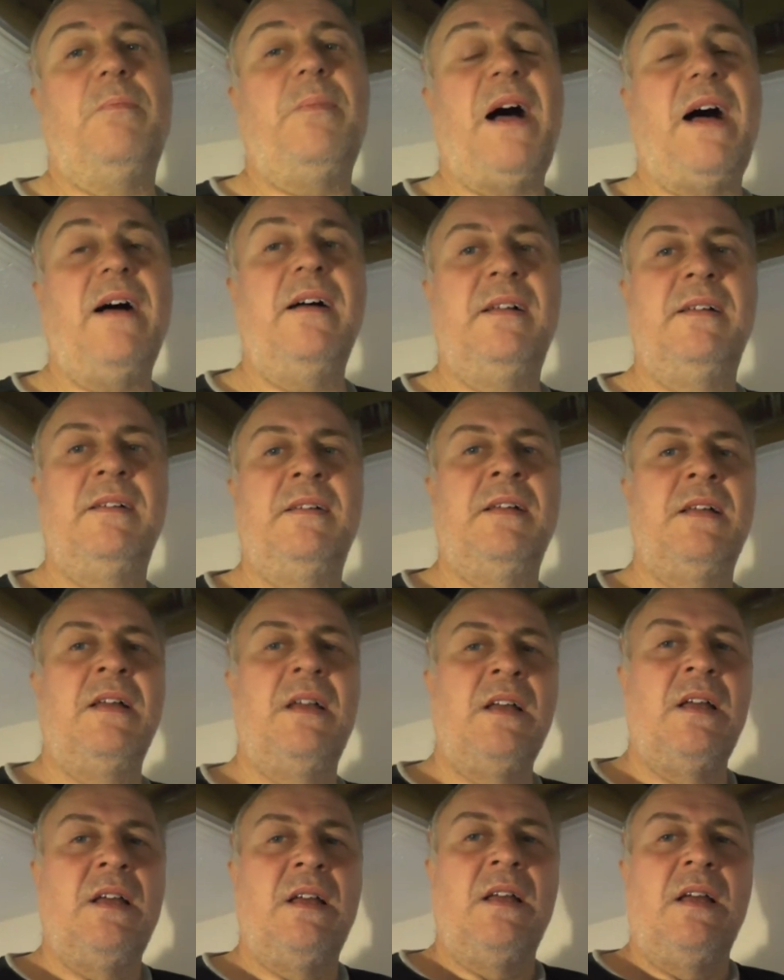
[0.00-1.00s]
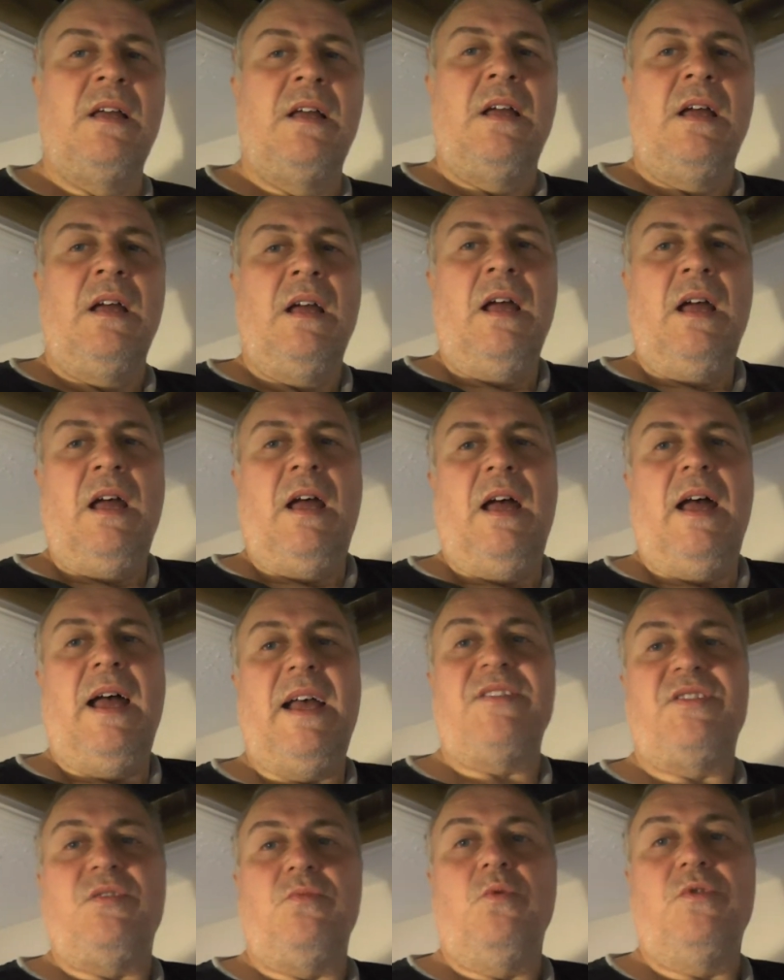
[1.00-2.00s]
But
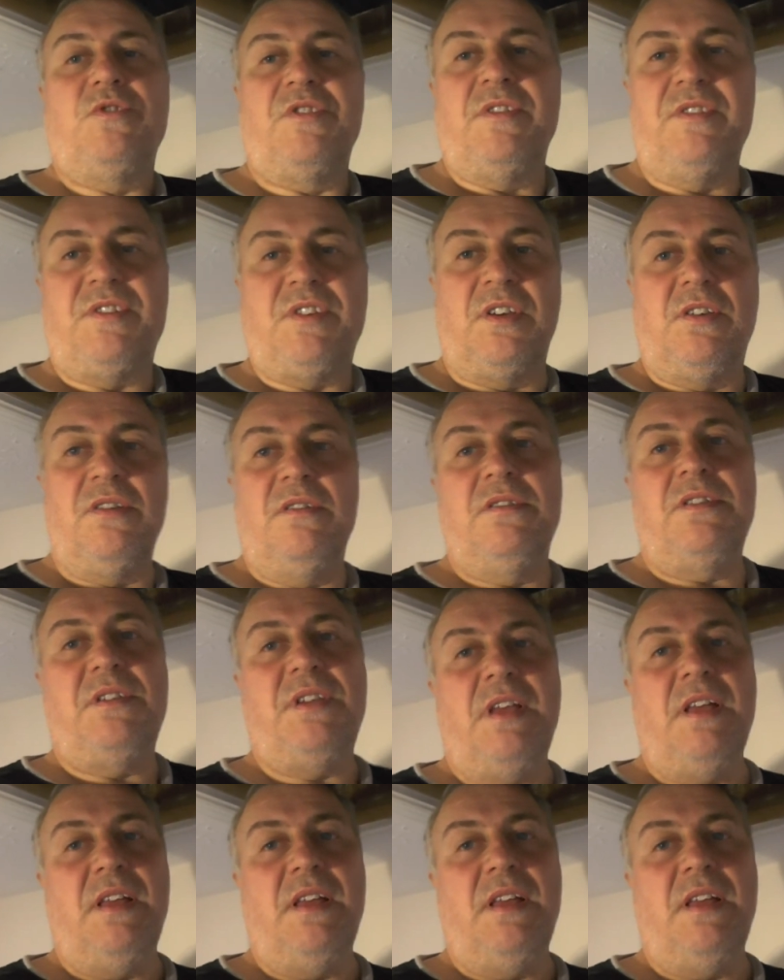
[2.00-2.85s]
as it wasn't so good,